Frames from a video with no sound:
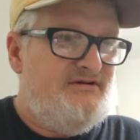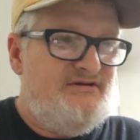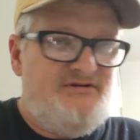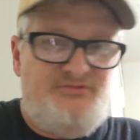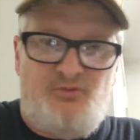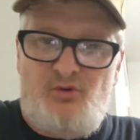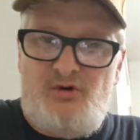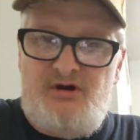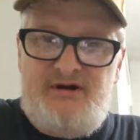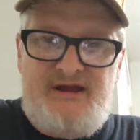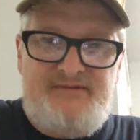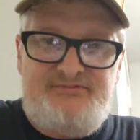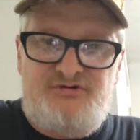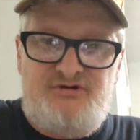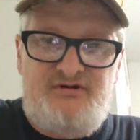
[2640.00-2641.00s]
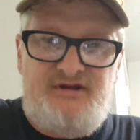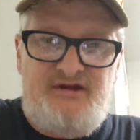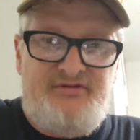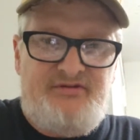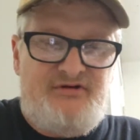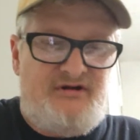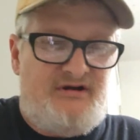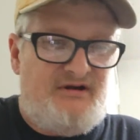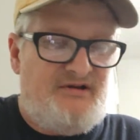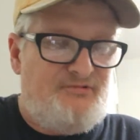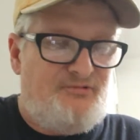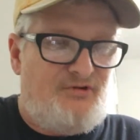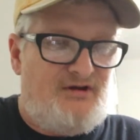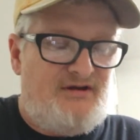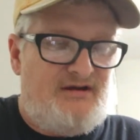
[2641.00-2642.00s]
One after another.
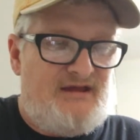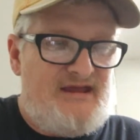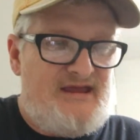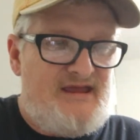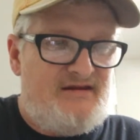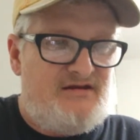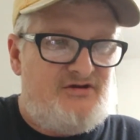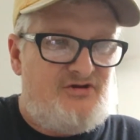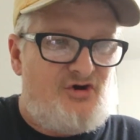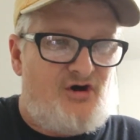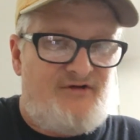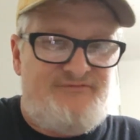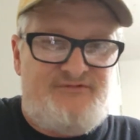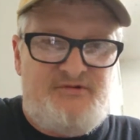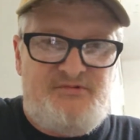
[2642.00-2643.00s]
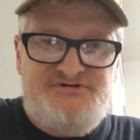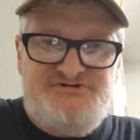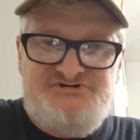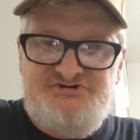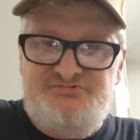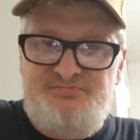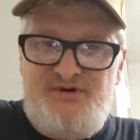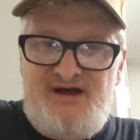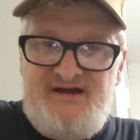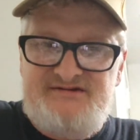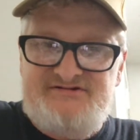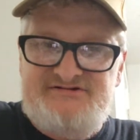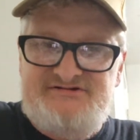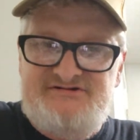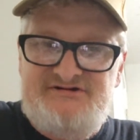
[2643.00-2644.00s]
I had Coffee with Jukebox,
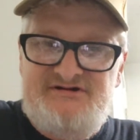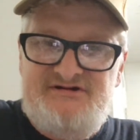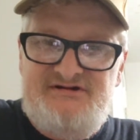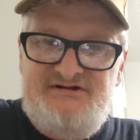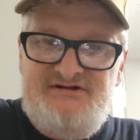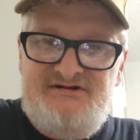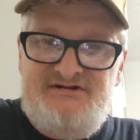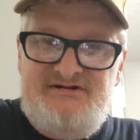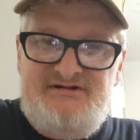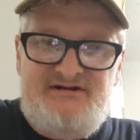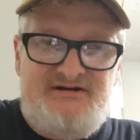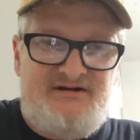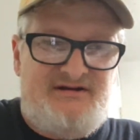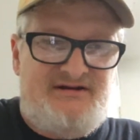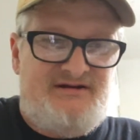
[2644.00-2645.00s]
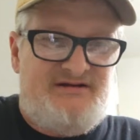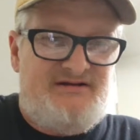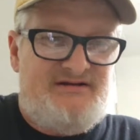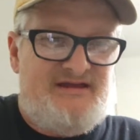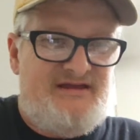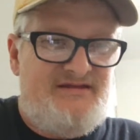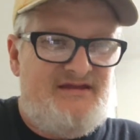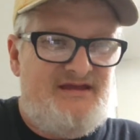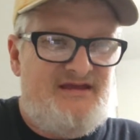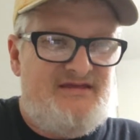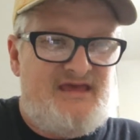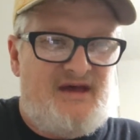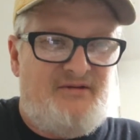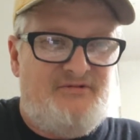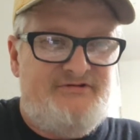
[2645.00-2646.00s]
and
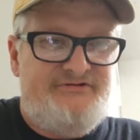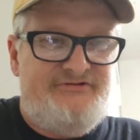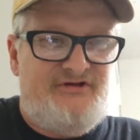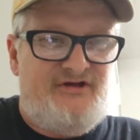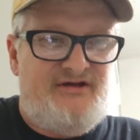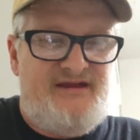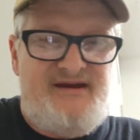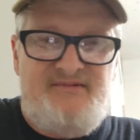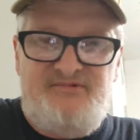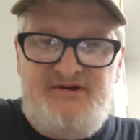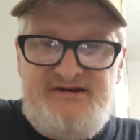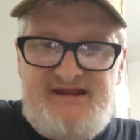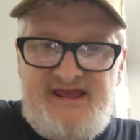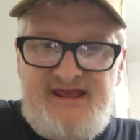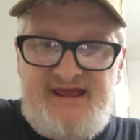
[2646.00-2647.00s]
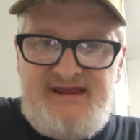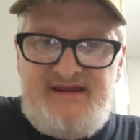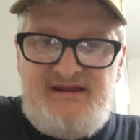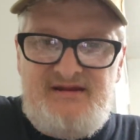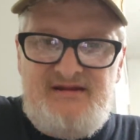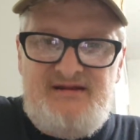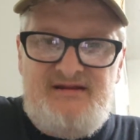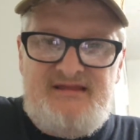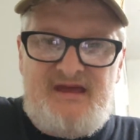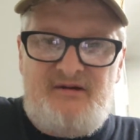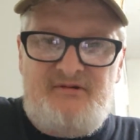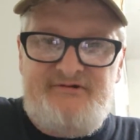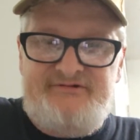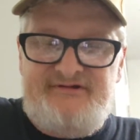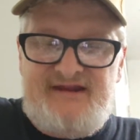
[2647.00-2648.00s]
that was every day. That
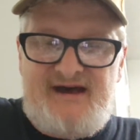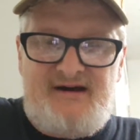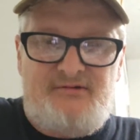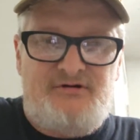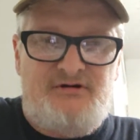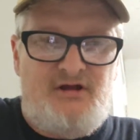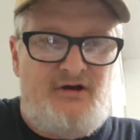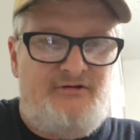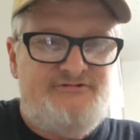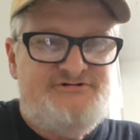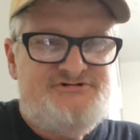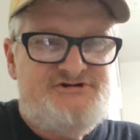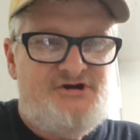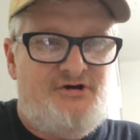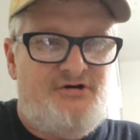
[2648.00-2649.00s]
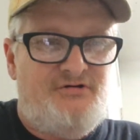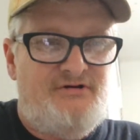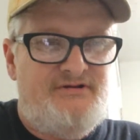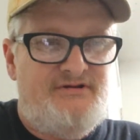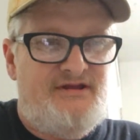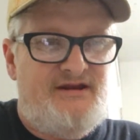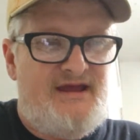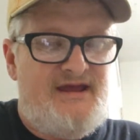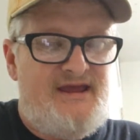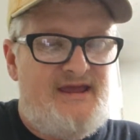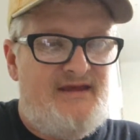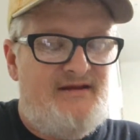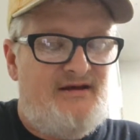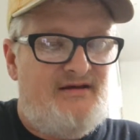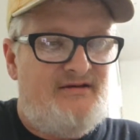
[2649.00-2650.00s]
was an hour-long show, and then I
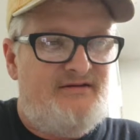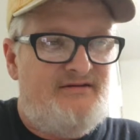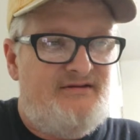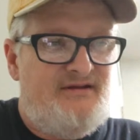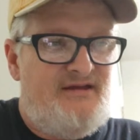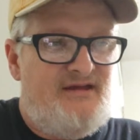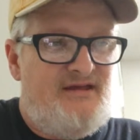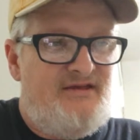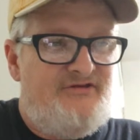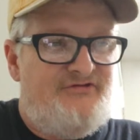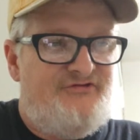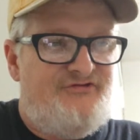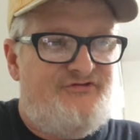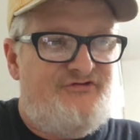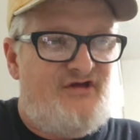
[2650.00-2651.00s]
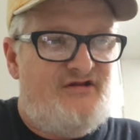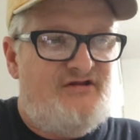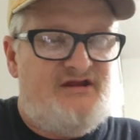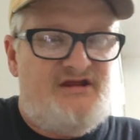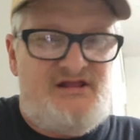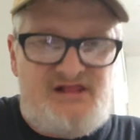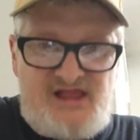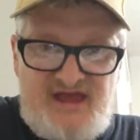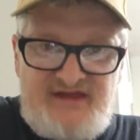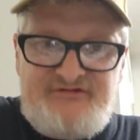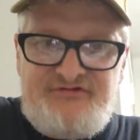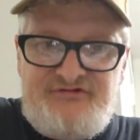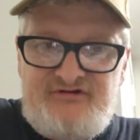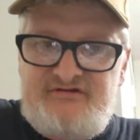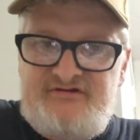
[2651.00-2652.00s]
had Sunday
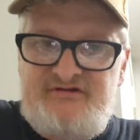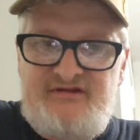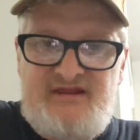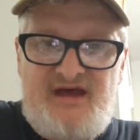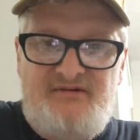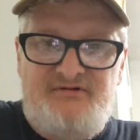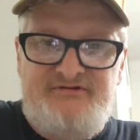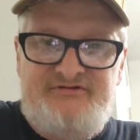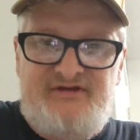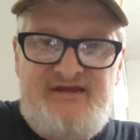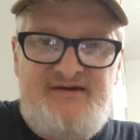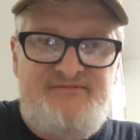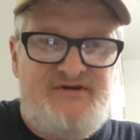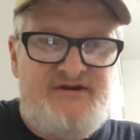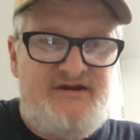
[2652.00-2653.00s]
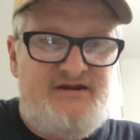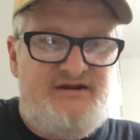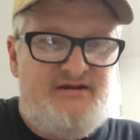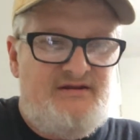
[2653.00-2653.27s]
Classics, and that was every